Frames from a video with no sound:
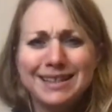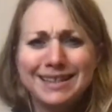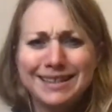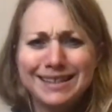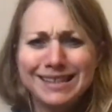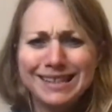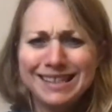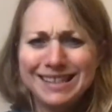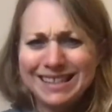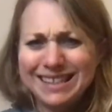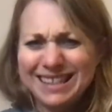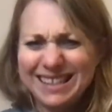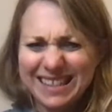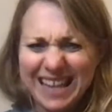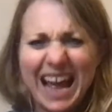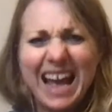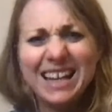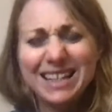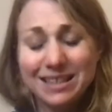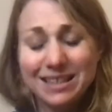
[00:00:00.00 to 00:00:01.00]
this is
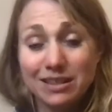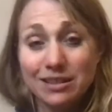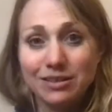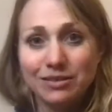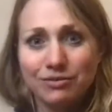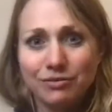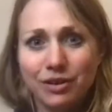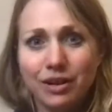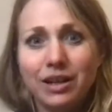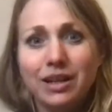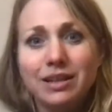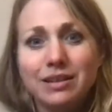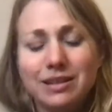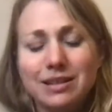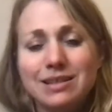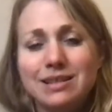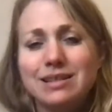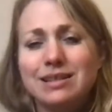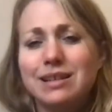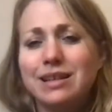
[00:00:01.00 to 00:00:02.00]
Saturn, right?
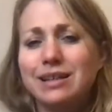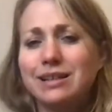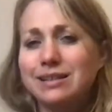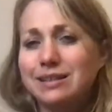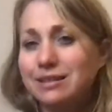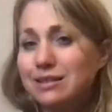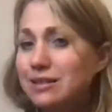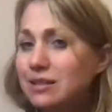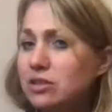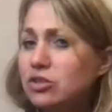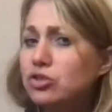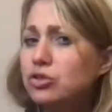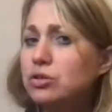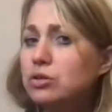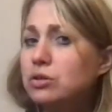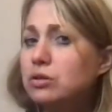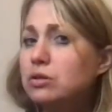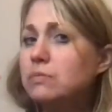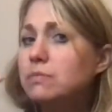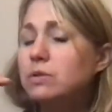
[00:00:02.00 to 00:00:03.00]
This is like
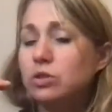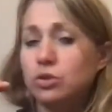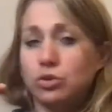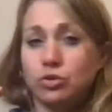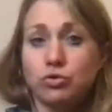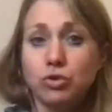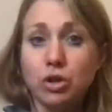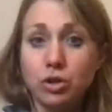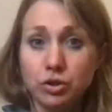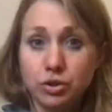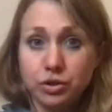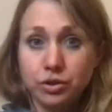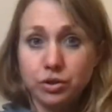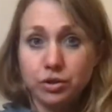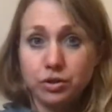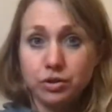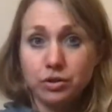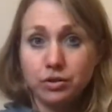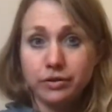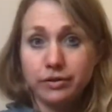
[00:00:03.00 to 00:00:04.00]
systems,
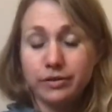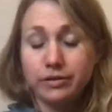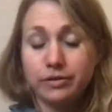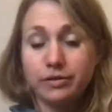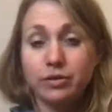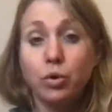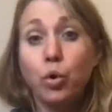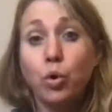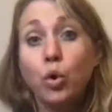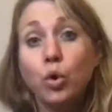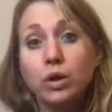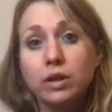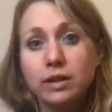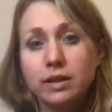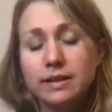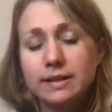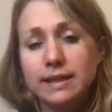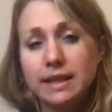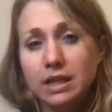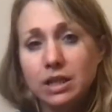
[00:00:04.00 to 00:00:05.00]
structures,
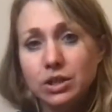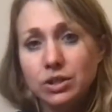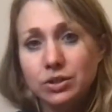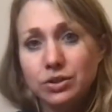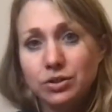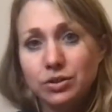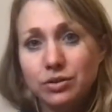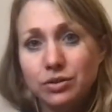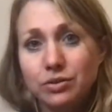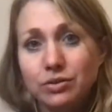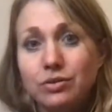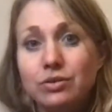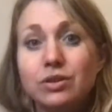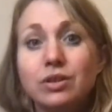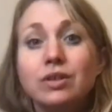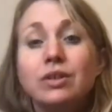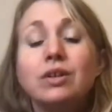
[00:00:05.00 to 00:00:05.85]
organization.